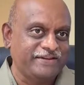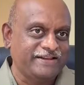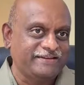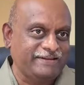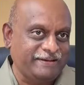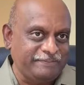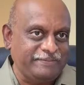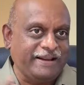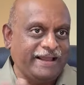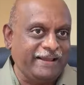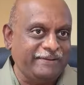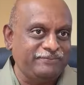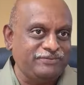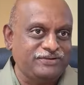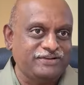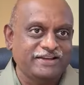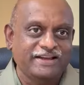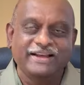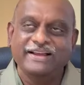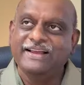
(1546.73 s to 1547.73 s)

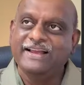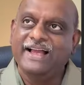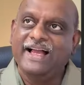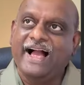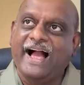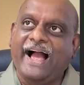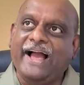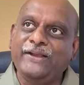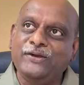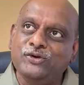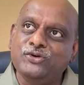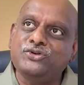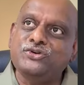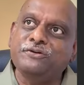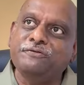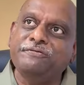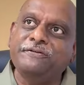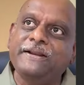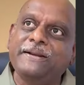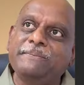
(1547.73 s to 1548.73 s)
Sometimes I used to
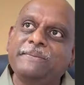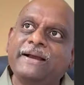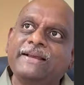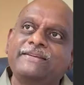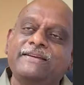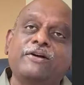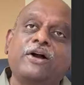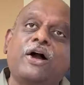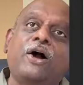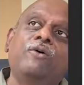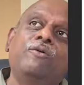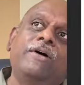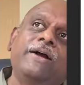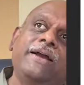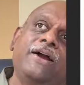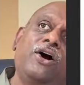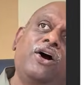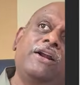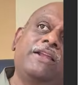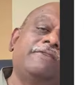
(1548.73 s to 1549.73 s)
feel myself how I
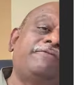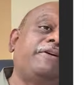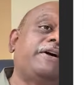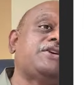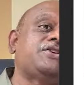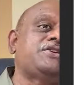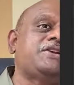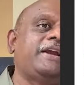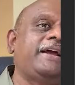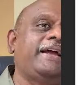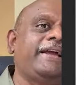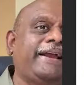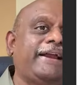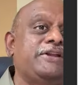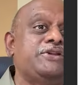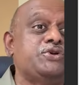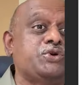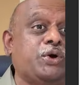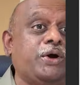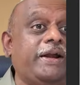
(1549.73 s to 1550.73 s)
got the first rank and
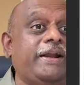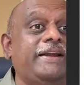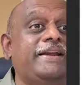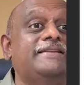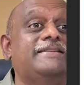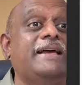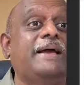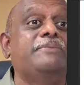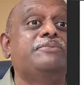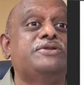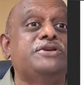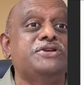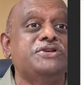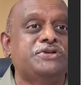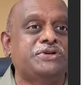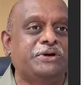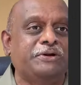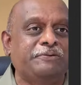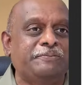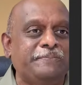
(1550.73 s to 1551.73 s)
joined Nizam's
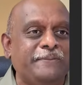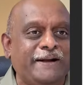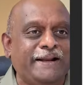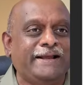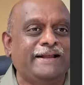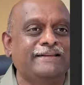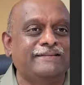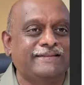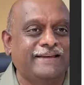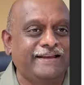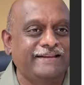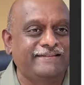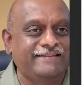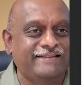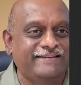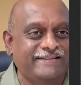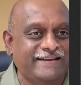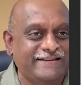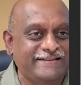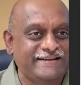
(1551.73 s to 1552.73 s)
Institute of Medical
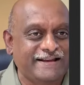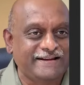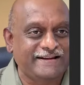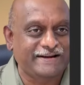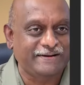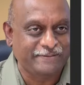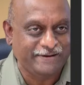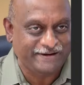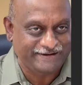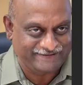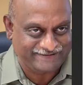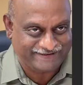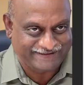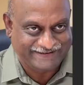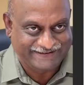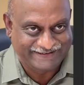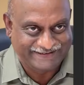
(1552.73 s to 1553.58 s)
Sciences in General Medicine.